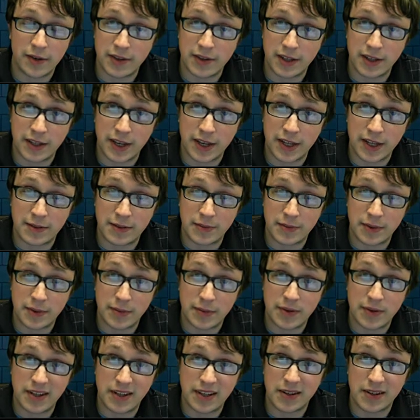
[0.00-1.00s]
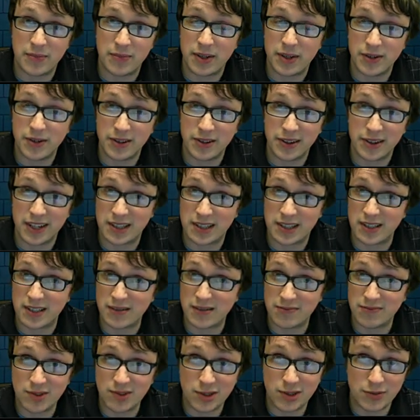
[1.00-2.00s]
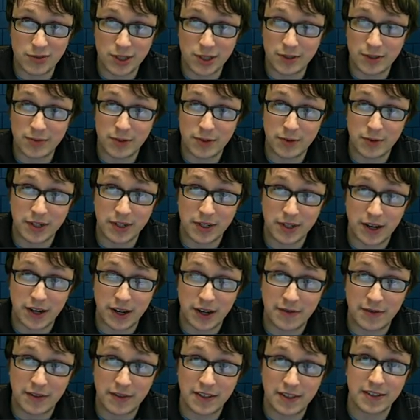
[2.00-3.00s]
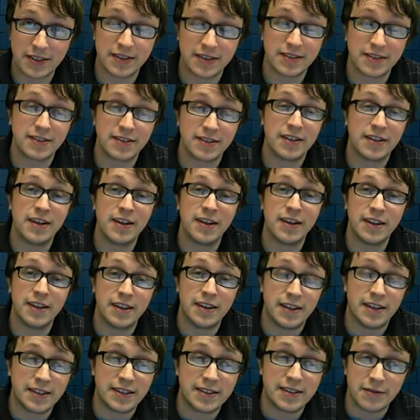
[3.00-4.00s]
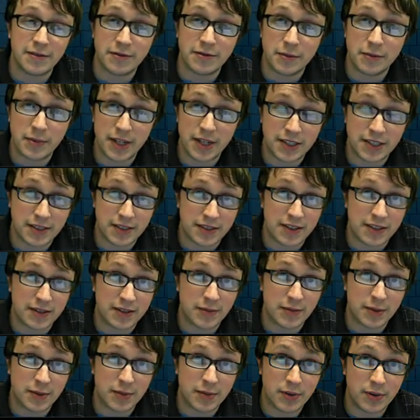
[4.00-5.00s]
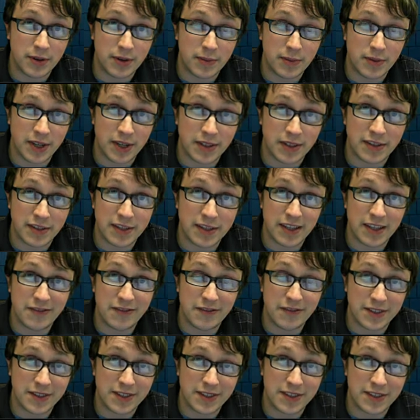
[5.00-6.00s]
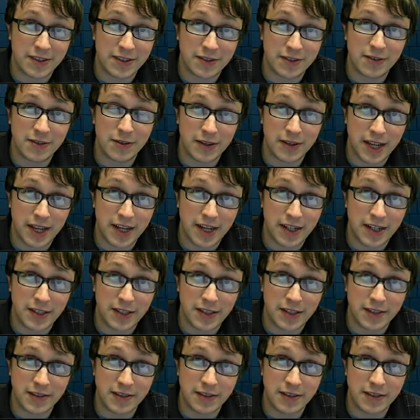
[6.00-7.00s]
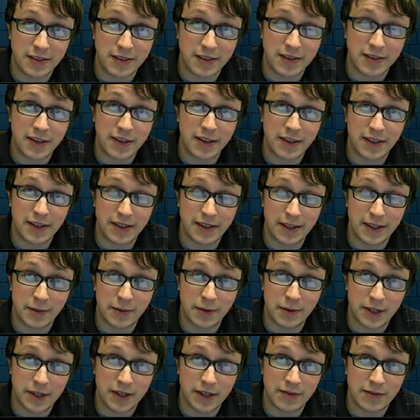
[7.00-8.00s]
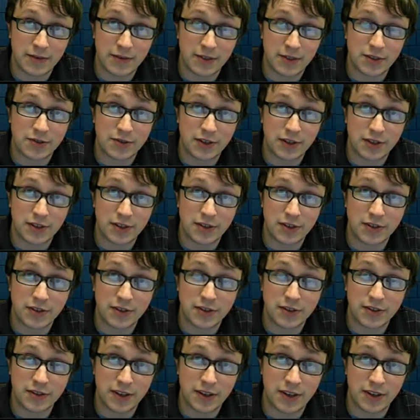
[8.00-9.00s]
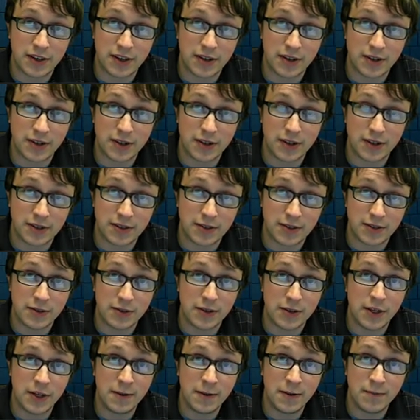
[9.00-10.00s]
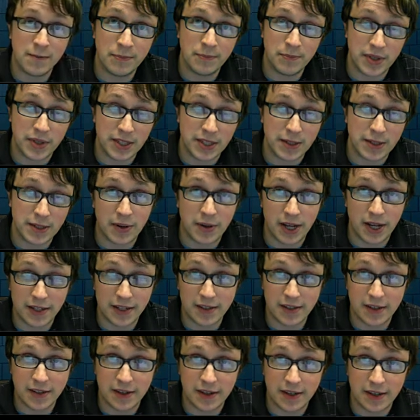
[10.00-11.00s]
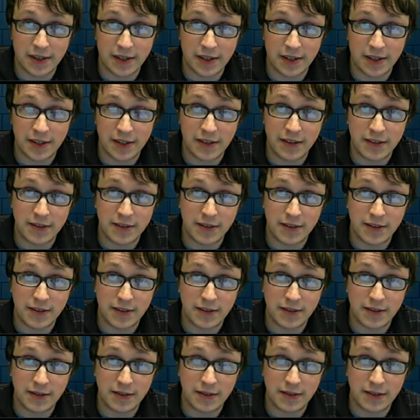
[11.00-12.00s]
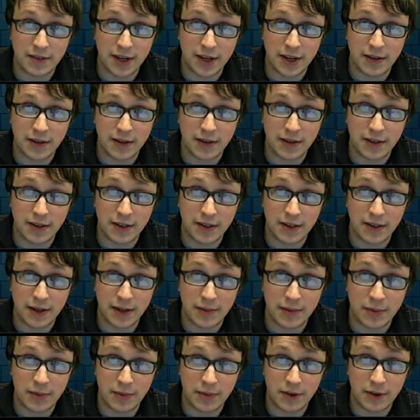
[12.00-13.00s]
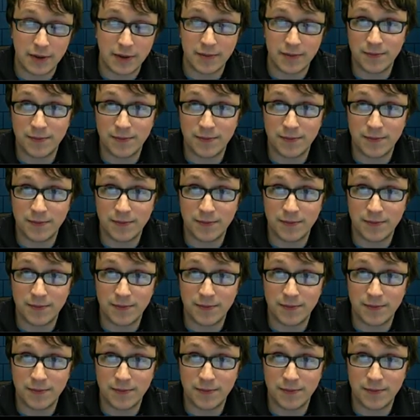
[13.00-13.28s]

the case might be, computer gets switched between offices, this information is going to be pulling based on that physical location and the network infrastructure. It's not going to be dependent on any user error at that point.